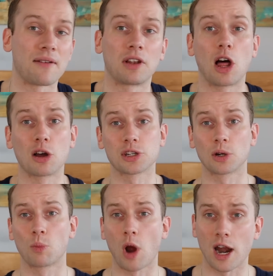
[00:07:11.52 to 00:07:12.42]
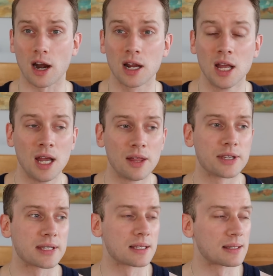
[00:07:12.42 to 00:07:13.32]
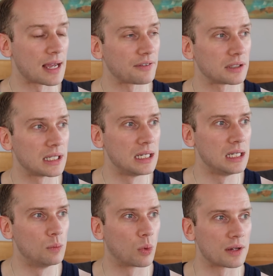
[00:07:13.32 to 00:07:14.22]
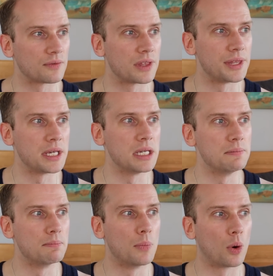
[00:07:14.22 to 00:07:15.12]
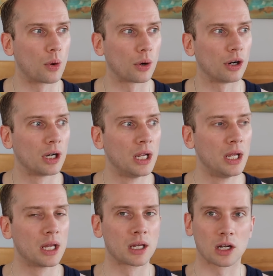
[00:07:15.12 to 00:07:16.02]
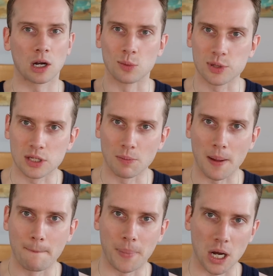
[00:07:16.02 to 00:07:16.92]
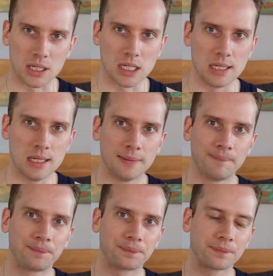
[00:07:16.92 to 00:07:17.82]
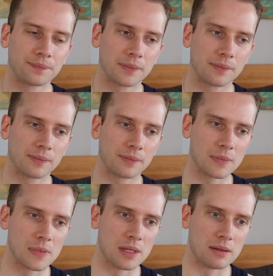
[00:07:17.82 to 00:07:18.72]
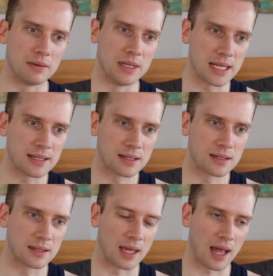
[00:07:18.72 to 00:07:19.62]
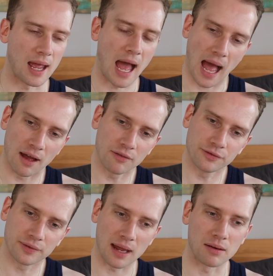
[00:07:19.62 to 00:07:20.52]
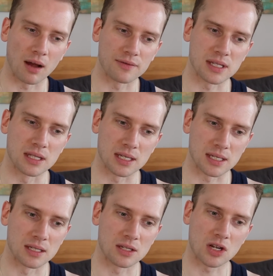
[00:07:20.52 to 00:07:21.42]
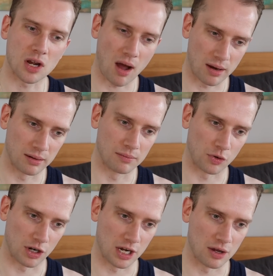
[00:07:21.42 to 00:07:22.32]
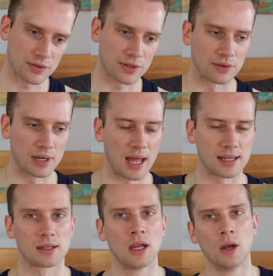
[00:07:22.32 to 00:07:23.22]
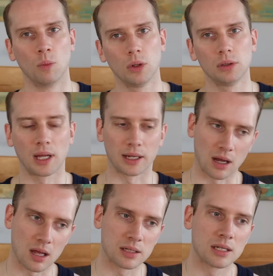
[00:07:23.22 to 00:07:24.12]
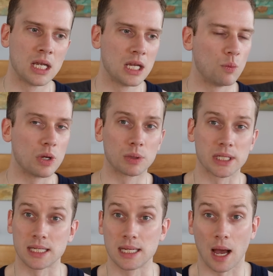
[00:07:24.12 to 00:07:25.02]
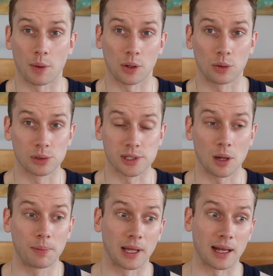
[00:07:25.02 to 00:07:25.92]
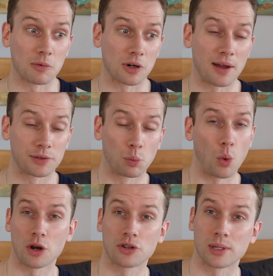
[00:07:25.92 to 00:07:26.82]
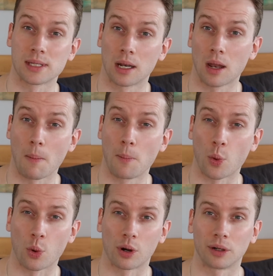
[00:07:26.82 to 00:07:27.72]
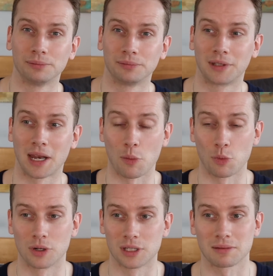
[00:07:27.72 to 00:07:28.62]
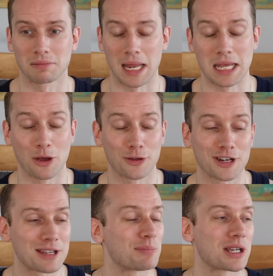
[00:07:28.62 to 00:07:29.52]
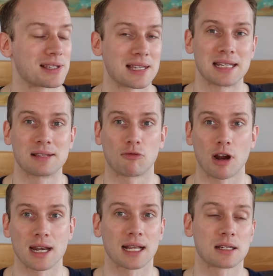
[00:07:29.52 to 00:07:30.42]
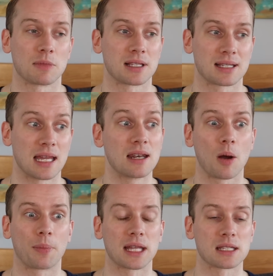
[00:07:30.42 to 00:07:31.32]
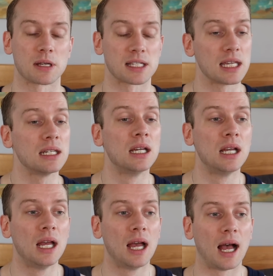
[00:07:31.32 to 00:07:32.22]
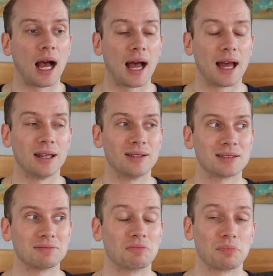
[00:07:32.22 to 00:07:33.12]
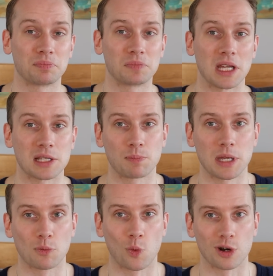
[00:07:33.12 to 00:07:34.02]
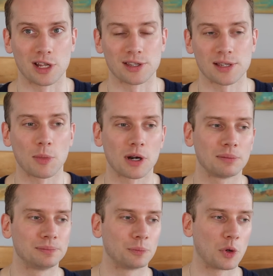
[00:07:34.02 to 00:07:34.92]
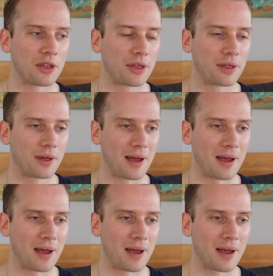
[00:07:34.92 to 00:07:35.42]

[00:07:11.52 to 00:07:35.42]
have a long-term wear. This is definitely one of the more close to my body knits that I have, and obviously this is cotton merino, so it has wool and cotton. We will see how it holds up. Like, I'm going to have to wash this a lot more than I would any other knit because it is right next to my skin, up against my skin, and it's being worn in the summer with